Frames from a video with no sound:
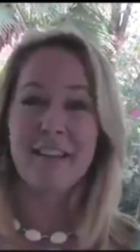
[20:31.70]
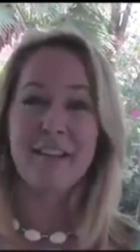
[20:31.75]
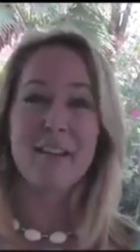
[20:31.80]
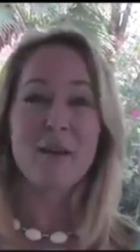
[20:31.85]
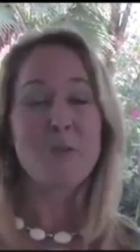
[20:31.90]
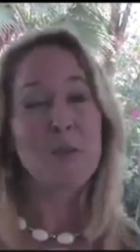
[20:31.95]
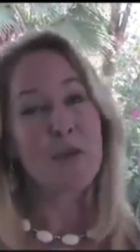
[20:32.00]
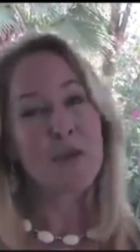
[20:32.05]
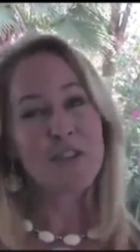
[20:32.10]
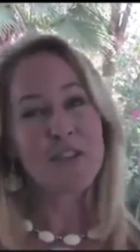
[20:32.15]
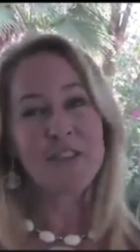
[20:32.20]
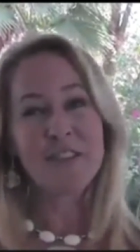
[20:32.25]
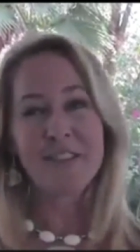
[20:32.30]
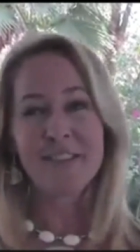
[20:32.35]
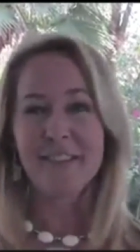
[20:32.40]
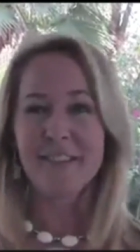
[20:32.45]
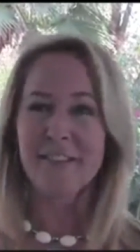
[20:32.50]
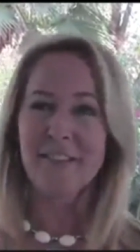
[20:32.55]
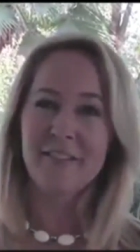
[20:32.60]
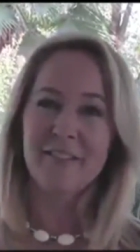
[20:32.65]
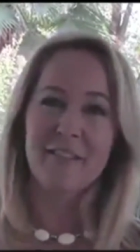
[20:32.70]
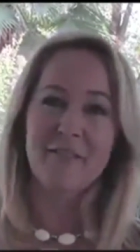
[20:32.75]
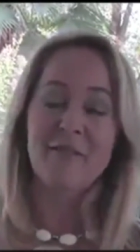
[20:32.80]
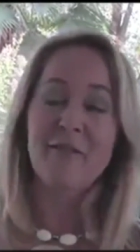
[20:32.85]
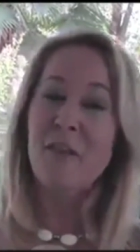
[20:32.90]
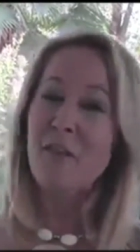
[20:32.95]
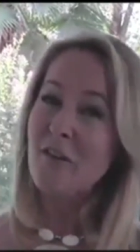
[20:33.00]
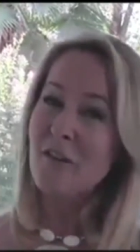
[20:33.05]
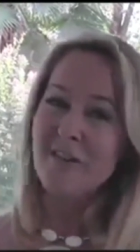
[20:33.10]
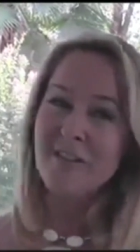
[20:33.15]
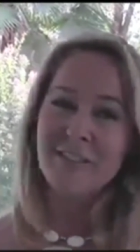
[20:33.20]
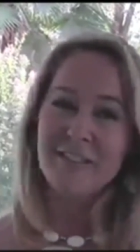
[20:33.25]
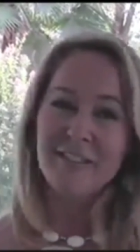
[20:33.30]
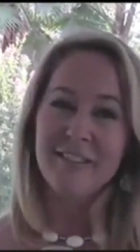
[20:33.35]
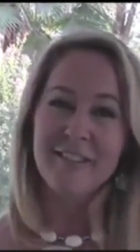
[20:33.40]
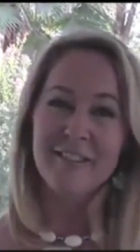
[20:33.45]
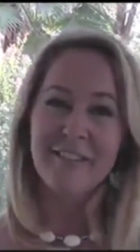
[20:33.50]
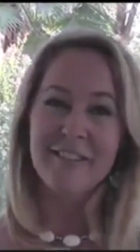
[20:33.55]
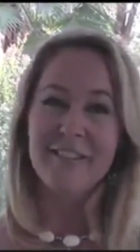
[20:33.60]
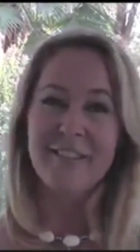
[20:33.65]
and commercials and photo
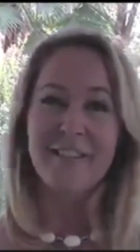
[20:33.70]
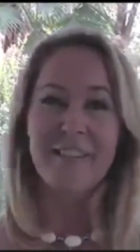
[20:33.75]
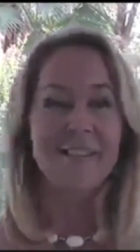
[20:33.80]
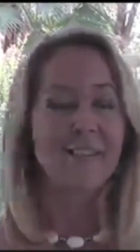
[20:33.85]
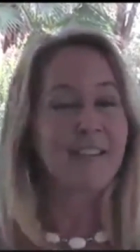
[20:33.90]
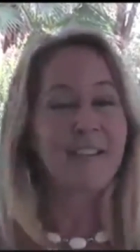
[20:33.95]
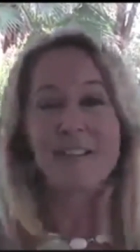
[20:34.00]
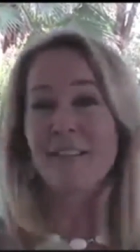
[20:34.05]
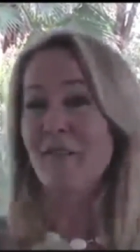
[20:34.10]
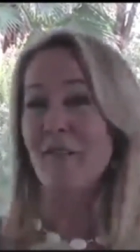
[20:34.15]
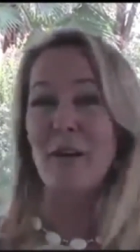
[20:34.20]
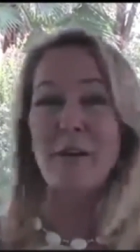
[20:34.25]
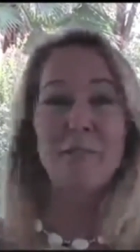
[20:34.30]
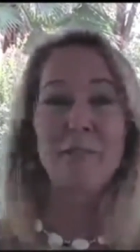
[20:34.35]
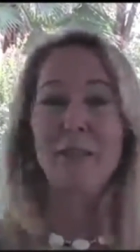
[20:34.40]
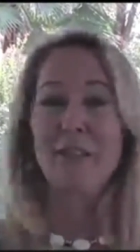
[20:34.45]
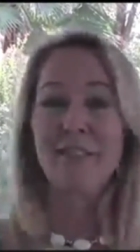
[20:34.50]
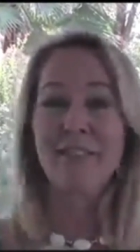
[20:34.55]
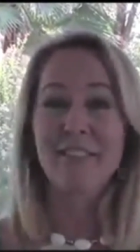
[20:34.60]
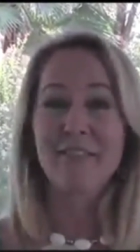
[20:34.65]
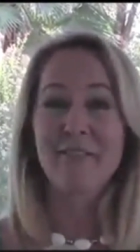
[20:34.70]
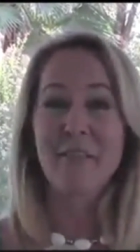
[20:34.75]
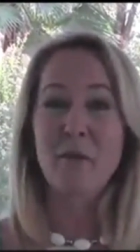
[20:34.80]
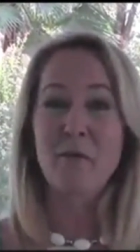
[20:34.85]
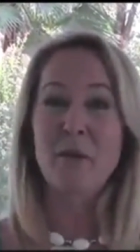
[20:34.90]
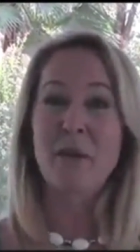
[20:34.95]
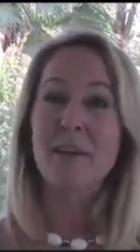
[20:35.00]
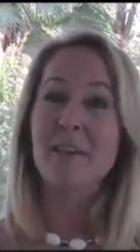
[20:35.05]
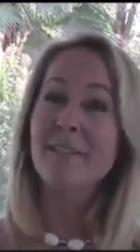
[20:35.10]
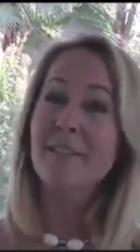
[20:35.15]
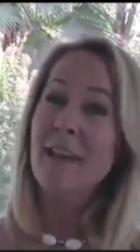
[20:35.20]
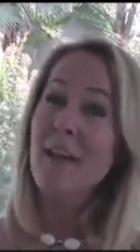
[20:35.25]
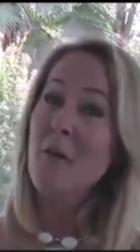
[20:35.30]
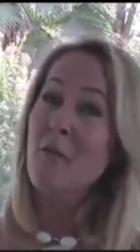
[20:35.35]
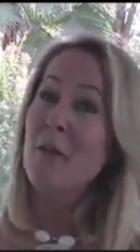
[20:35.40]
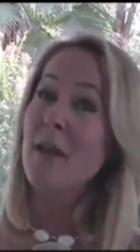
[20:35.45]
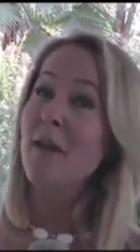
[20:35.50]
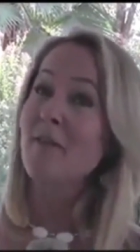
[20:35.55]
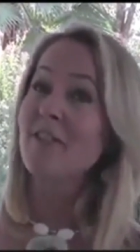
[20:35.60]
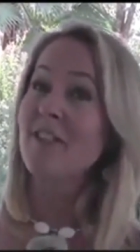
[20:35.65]
shoots, and it's a great place to film because
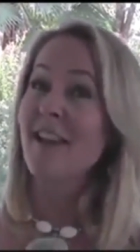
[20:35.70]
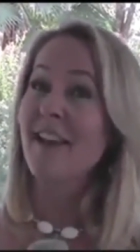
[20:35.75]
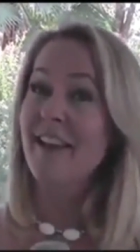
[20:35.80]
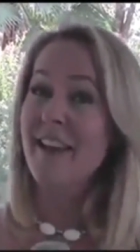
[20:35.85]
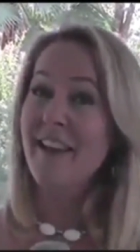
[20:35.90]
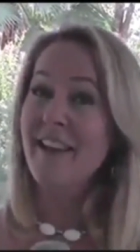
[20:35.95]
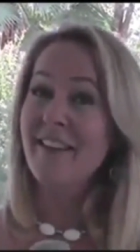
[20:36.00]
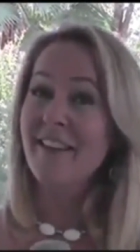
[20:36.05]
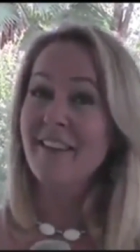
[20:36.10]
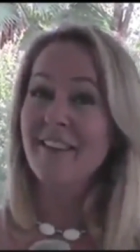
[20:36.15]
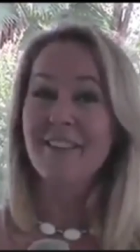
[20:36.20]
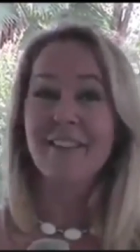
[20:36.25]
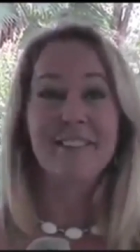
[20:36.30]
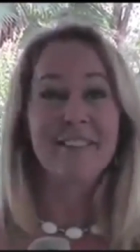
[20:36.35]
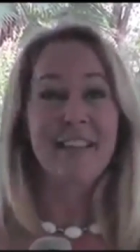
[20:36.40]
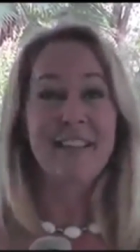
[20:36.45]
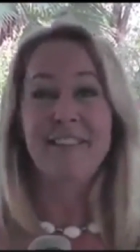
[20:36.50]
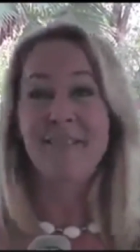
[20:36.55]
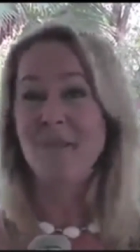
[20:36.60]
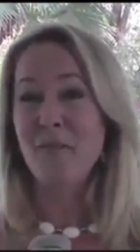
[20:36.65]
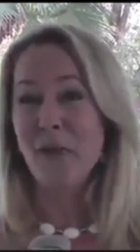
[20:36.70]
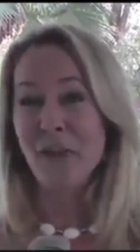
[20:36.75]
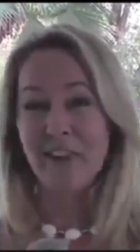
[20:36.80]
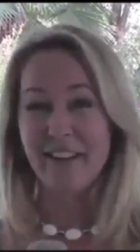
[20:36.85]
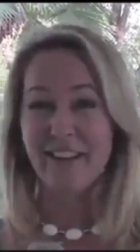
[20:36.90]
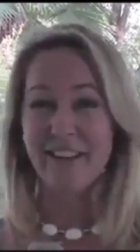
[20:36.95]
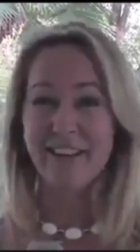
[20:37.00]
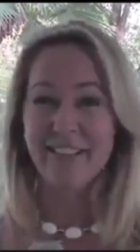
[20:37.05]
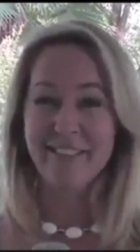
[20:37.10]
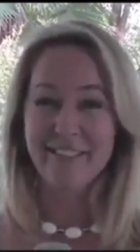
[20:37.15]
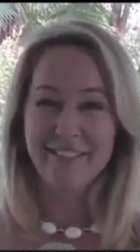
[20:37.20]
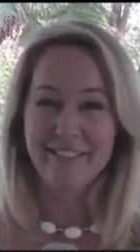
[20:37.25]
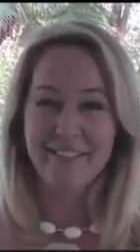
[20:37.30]
we have 10 acres and lots of parking.